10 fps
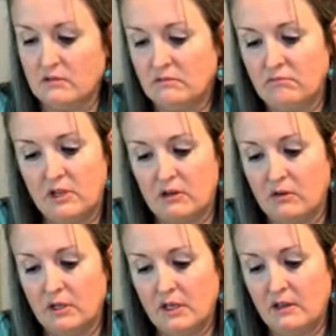You know,
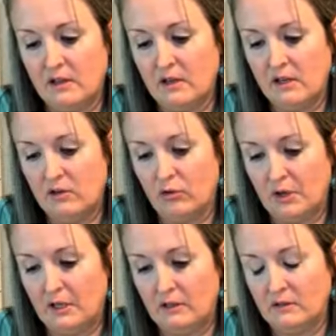any
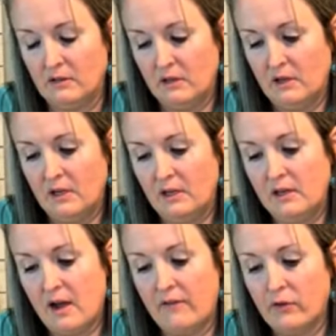green, any
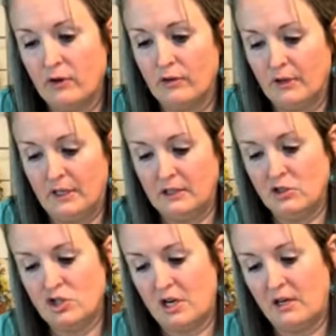evergreen
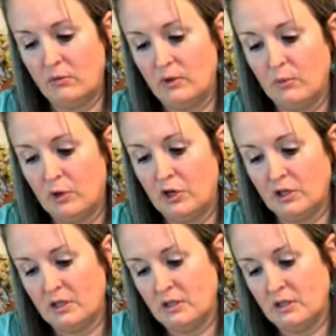shade would work.